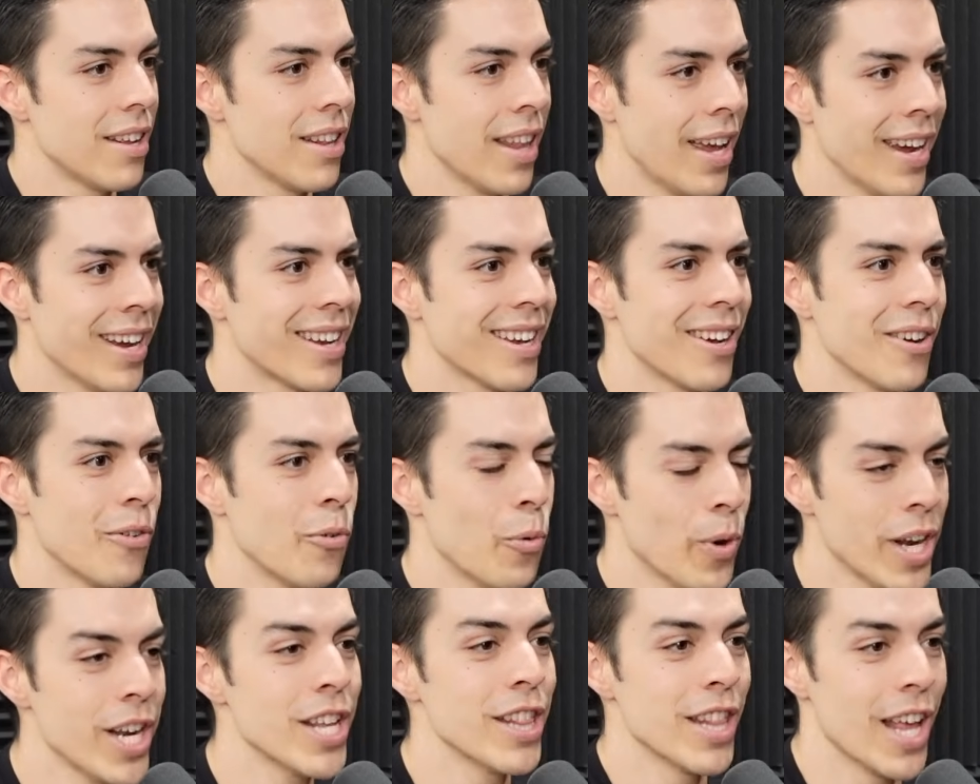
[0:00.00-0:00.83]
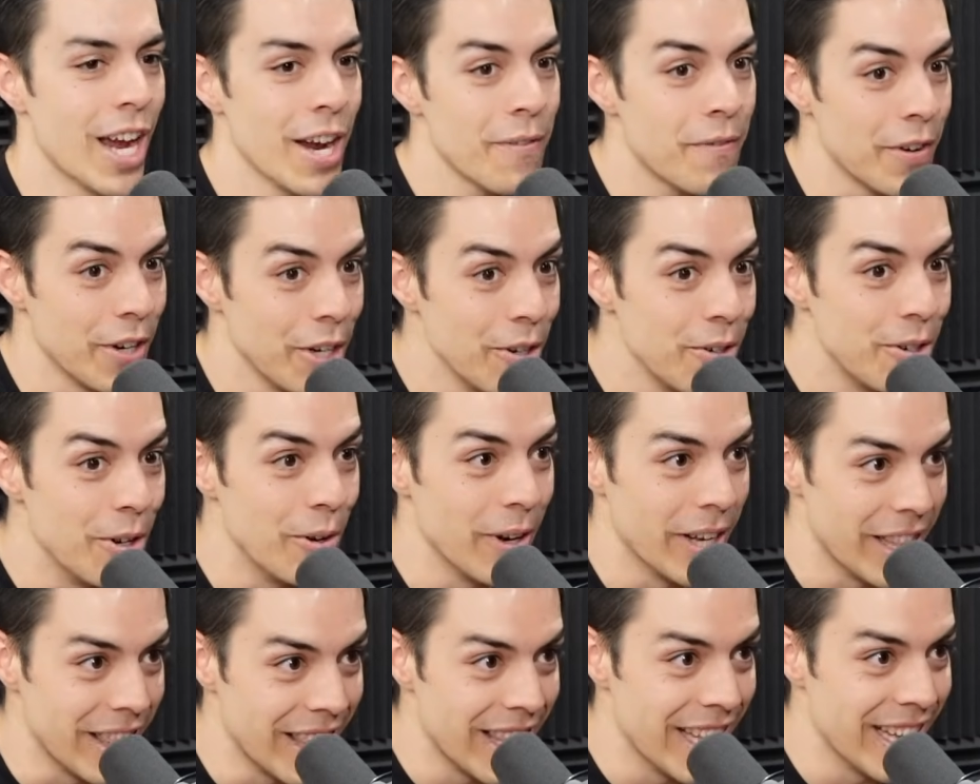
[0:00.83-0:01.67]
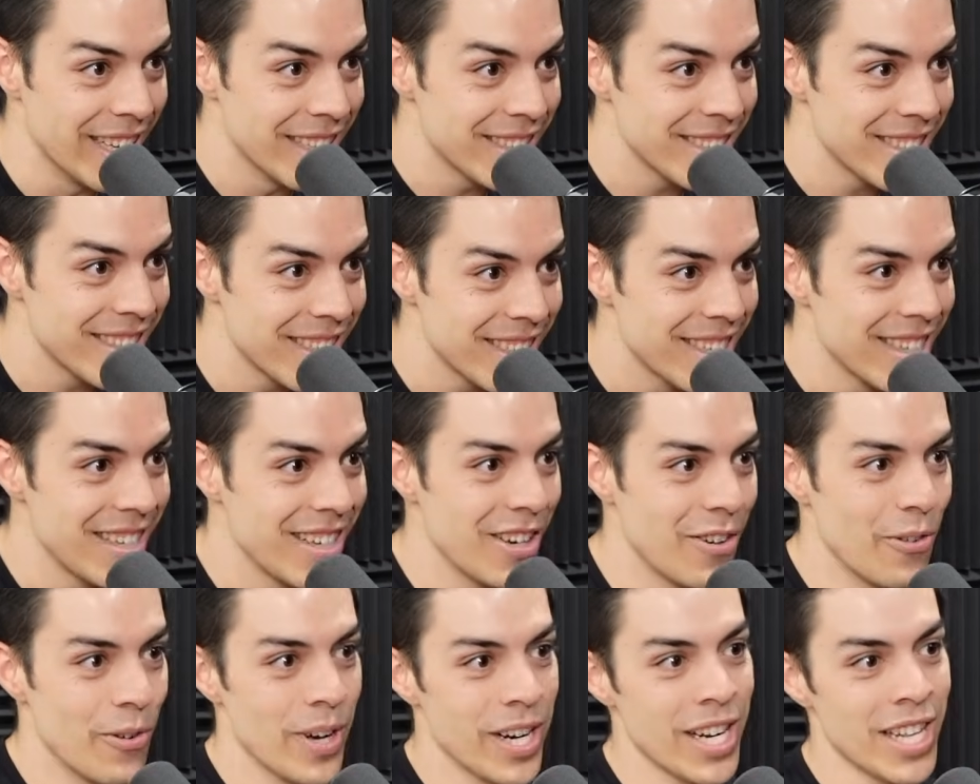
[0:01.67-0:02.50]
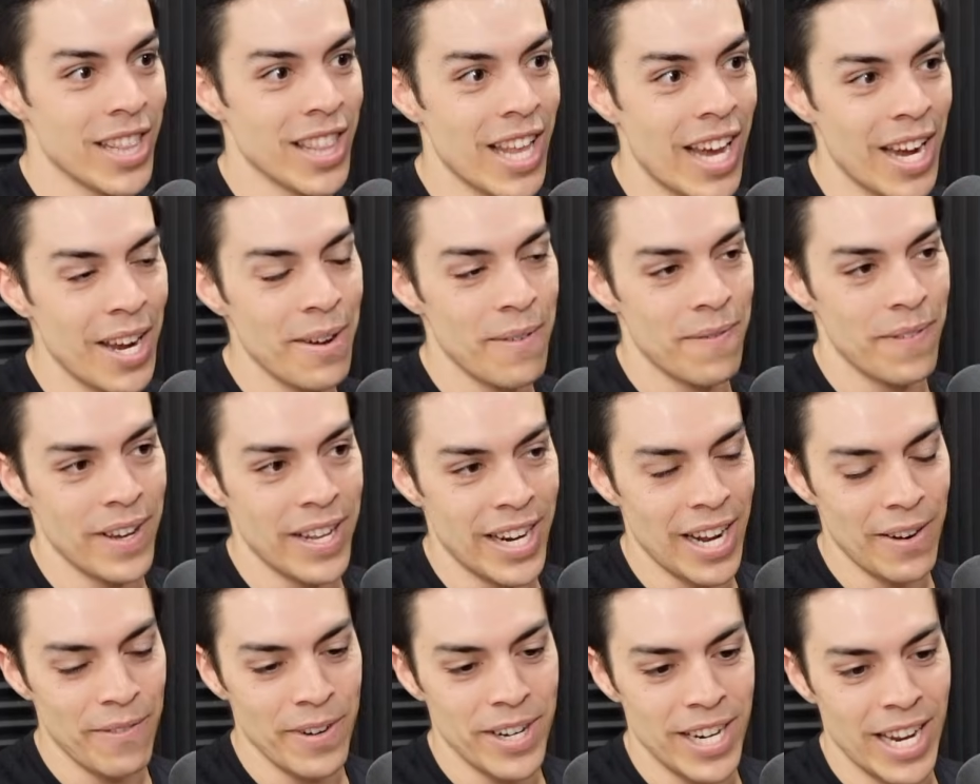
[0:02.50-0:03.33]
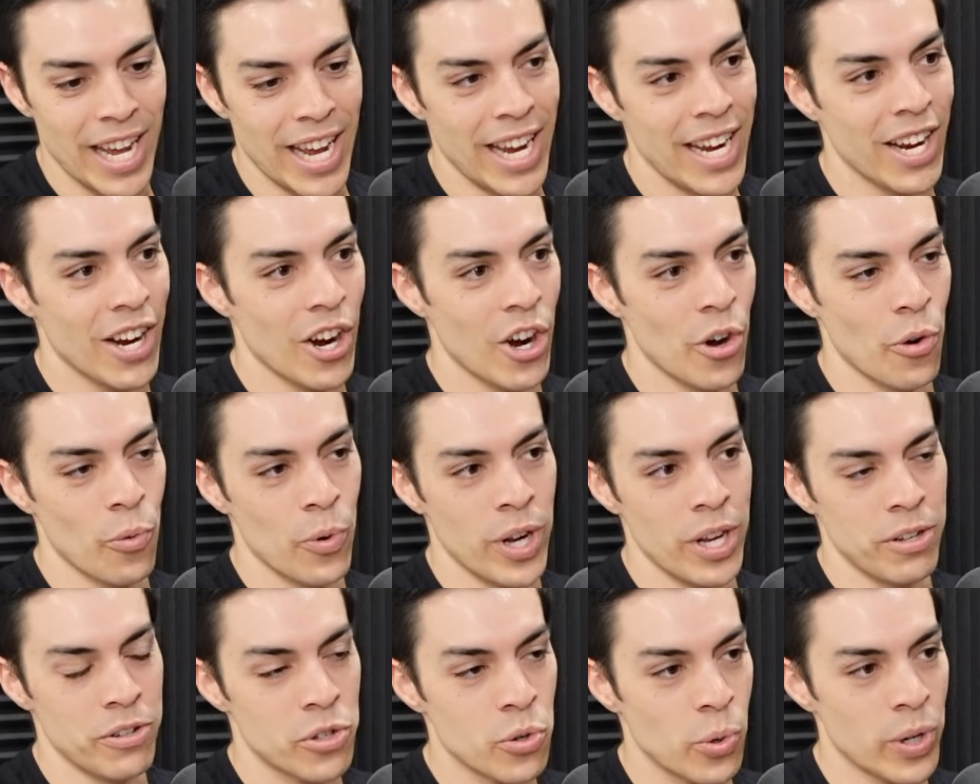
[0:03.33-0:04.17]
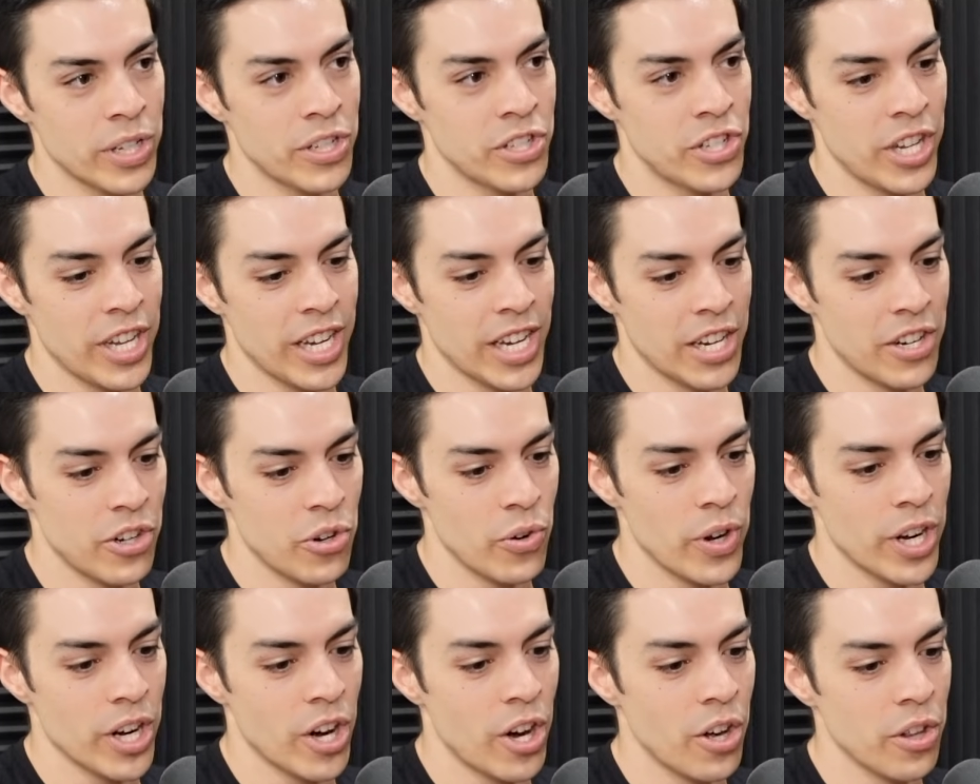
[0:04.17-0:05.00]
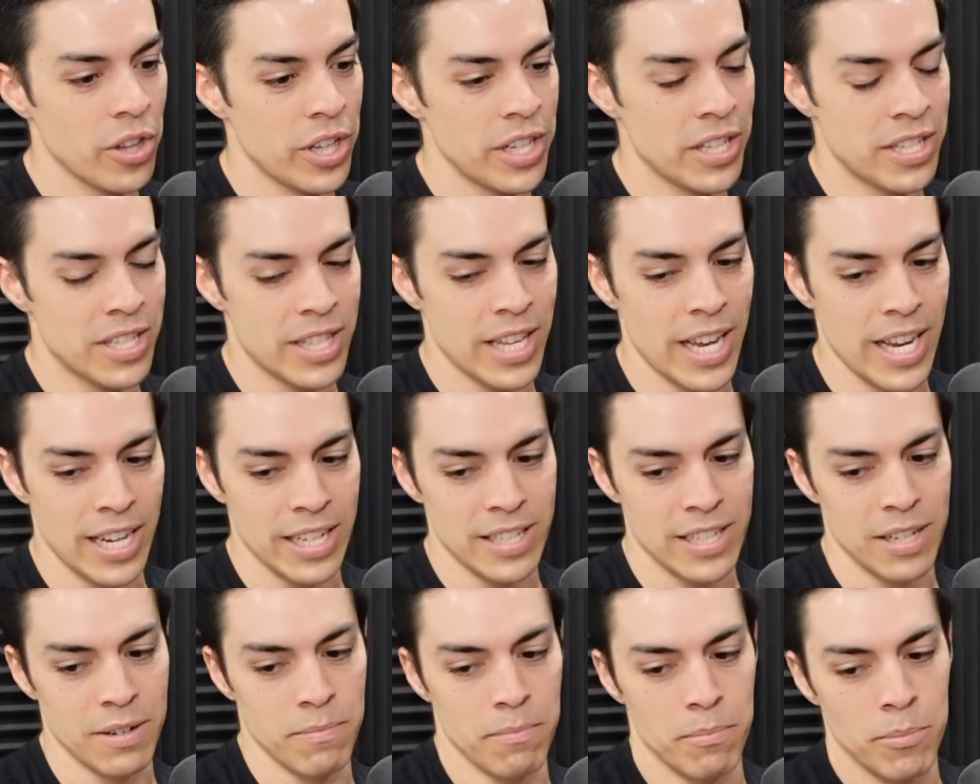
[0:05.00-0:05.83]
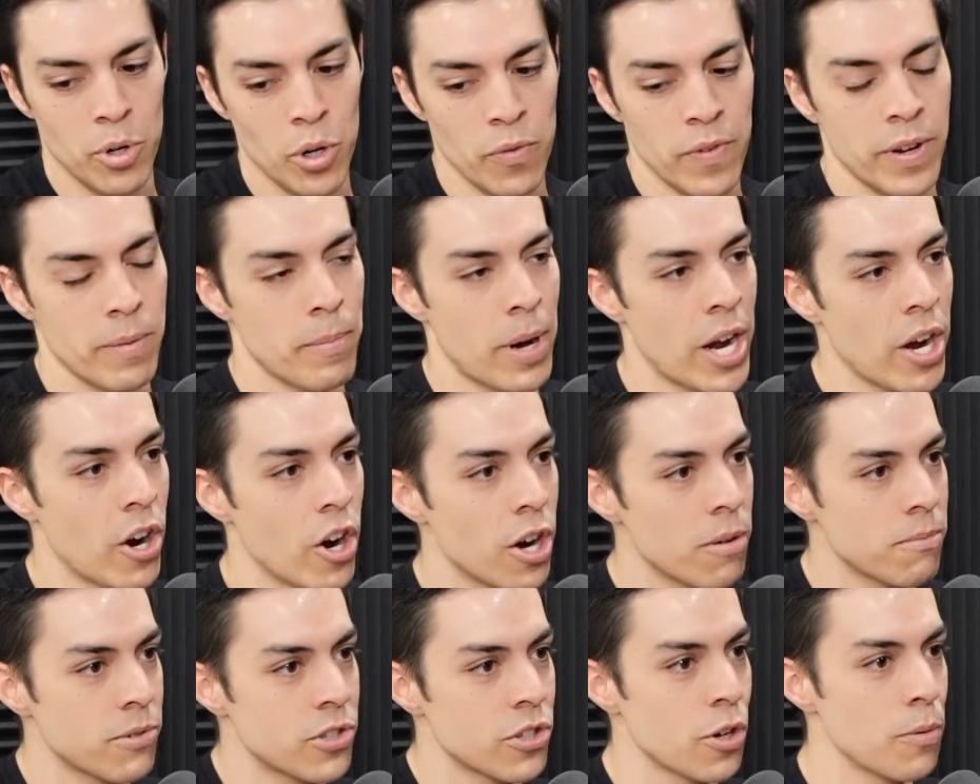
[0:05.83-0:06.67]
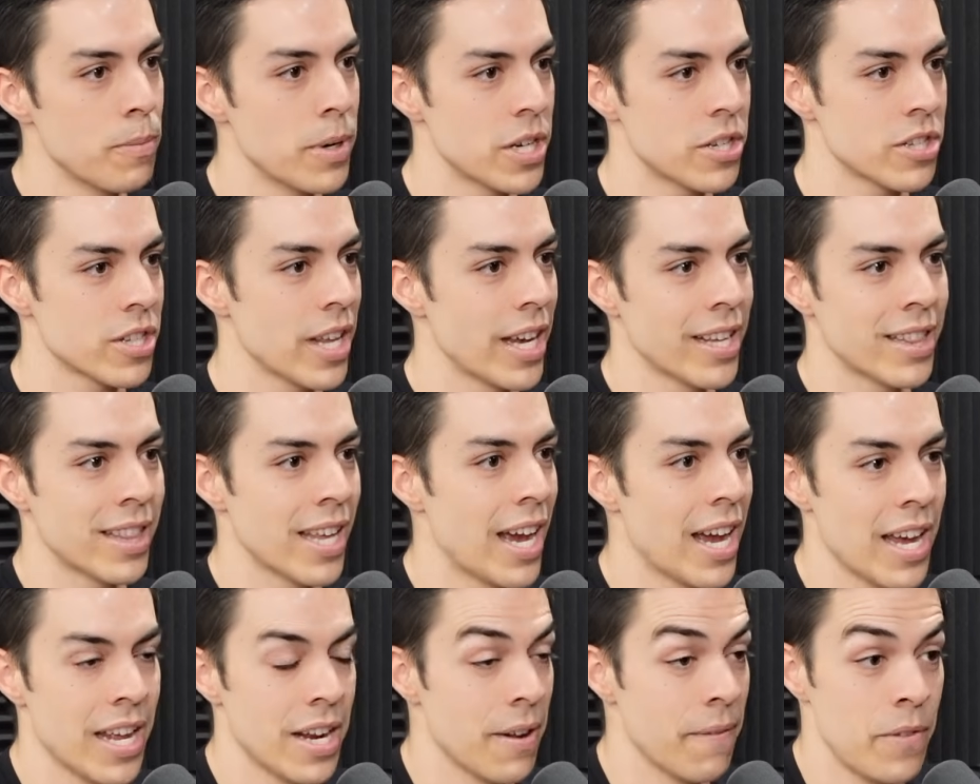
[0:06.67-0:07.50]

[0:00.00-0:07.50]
Like, when in life are you doing this? When in life and every day are we twisting and doing all these things and moving my arms so much like that? And if